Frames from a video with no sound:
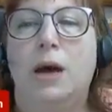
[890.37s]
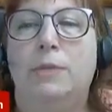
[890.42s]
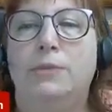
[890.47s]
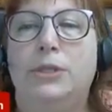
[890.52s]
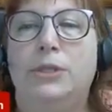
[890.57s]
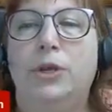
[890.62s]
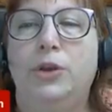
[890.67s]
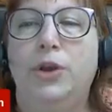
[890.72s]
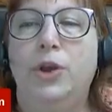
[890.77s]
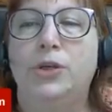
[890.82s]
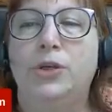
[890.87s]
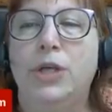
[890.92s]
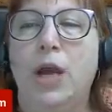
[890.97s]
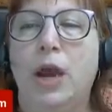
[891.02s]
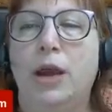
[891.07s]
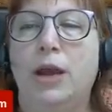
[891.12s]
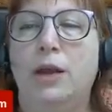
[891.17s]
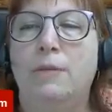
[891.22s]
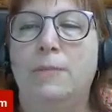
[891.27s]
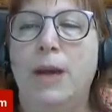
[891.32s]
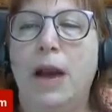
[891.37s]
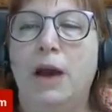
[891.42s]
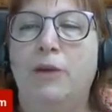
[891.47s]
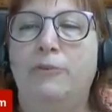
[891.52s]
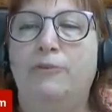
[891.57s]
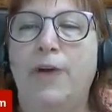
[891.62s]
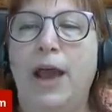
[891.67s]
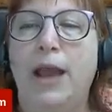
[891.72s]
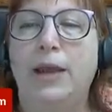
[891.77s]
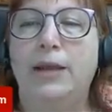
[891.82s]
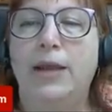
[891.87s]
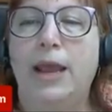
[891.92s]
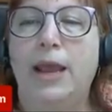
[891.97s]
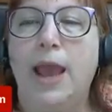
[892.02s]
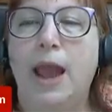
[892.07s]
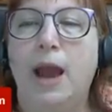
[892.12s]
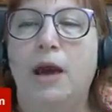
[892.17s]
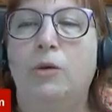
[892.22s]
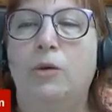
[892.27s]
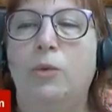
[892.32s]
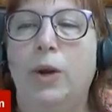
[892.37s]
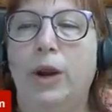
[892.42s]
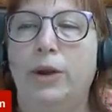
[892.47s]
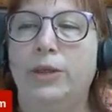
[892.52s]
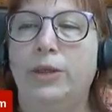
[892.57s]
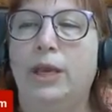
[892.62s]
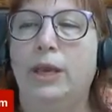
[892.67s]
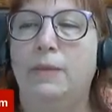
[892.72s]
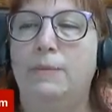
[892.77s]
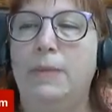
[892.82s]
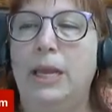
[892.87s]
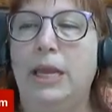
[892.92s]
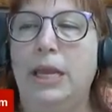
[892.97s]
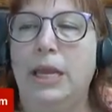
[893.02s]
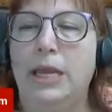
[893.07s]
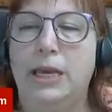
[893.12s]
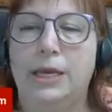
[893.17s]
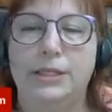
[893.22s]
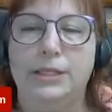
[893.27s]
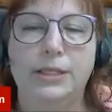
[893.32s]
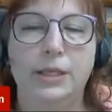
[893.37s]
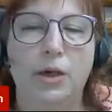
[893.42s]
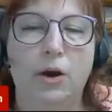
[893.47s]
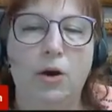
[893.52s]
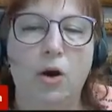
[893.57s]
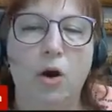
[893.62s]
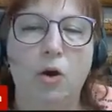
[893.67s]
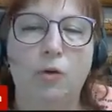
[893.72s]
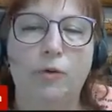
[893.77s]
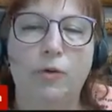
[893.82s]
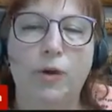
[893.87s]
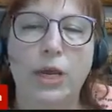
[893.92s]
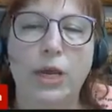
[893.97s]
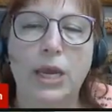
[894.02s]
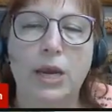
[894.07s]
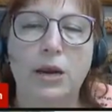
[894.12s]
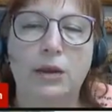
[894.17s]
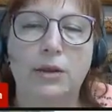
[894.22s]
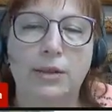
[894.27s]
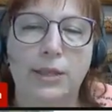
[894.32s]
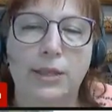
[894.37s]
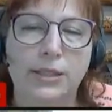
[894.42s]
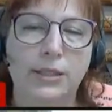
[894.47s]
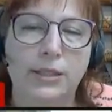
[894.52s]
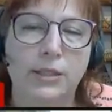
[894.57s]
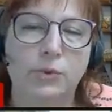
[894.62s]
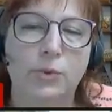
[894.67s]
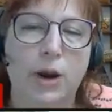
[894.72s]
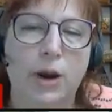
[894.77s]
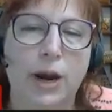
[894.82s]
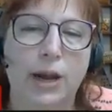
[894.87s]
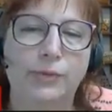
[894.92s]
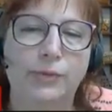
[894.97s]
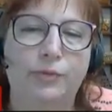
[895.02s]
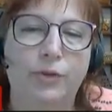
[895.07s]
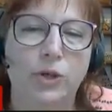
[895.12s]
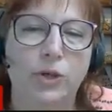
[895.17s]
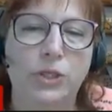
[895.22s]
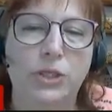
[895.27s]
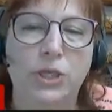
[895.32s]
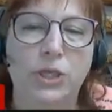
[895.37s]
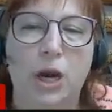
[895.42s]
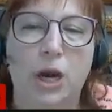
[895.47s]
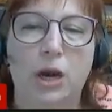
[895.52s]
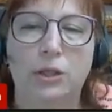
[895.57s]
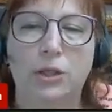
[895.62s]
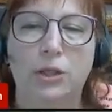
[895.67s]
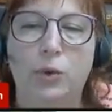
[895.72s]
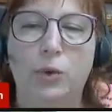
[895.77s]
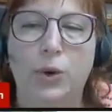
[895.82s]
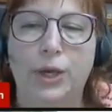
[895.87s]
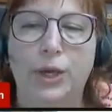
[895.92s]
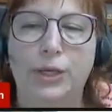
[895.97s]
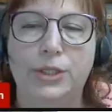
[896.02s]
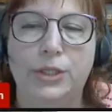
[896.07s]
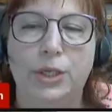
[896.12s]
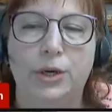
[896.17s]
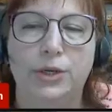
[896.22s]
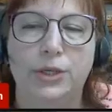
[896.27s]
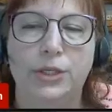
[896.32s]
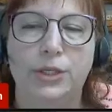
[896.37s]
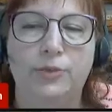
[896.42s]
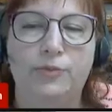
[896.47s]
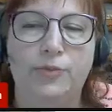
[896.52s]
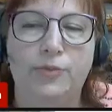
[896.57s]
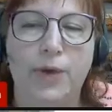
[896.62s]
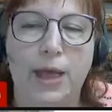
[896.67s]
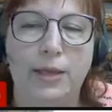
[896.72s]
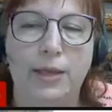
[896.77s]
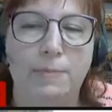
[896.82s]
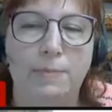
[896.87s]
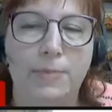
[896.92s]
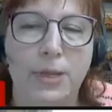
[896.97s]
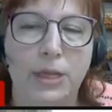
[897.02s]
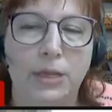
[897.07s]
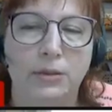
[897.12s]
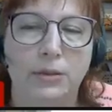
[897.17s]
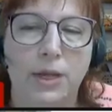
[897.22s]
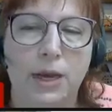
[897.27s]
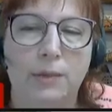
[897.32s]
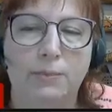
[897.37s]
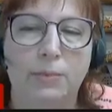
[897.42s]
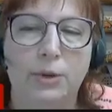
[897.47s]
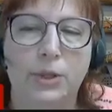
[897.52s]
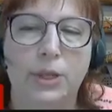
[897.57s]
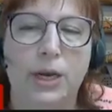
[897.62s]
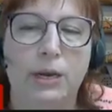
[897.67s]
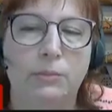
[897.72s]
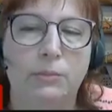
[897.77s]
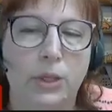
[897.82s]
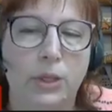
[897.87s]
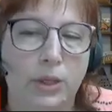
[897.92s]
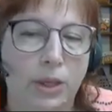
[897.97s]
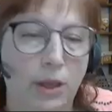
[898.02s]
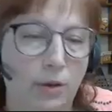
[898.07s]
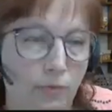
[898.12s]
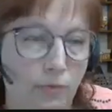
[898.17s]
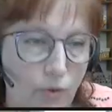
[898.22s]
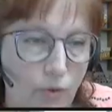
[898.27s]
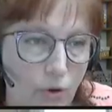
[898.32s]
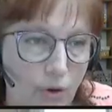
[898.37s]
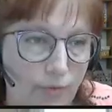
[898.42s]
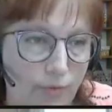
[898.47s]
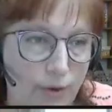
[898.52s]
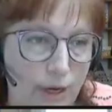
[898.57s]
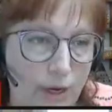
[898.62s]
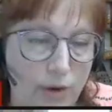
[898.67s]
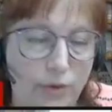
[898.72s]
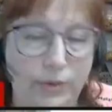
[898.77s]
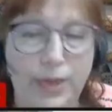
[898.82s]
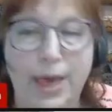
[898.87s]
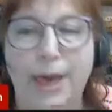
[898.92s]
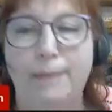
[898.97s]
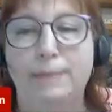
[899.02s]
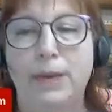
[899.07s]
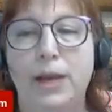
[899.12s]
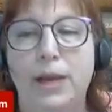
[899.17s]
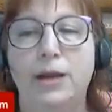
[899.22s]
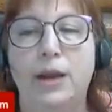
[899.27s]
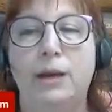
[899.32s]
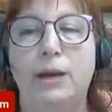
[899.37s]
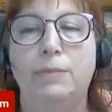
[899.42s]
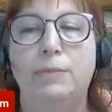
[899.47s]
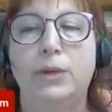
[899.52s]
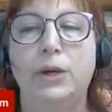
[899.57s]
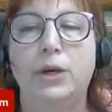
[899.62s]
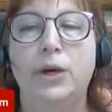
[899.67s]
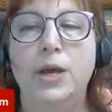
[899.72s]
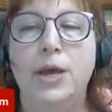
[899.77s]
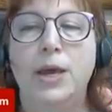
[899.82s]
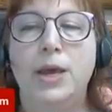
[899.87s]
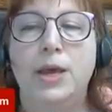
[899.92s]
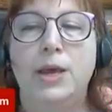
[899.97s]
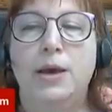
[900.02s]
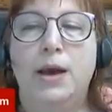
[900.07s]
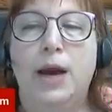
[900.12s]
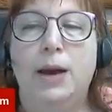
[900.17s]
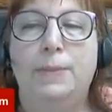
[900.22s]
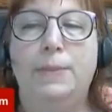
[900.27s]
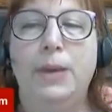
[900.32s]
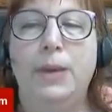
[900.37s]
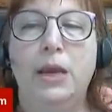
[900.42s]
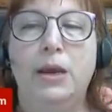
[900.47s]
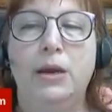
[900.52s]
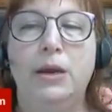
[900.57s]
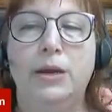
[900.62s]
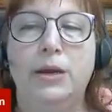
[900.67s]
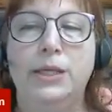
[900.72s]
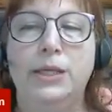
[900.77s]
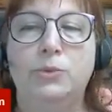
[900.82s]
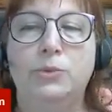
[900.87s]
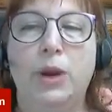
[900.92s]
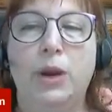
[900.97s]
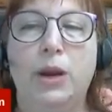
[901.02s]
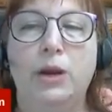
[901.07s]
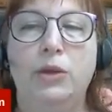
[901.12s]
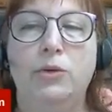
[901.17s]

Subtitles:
So you're talking about finding out where the committee is. So over here, this is where I first start the quick search to find the bill number that I'm looking for, if I know that by number. Up here is where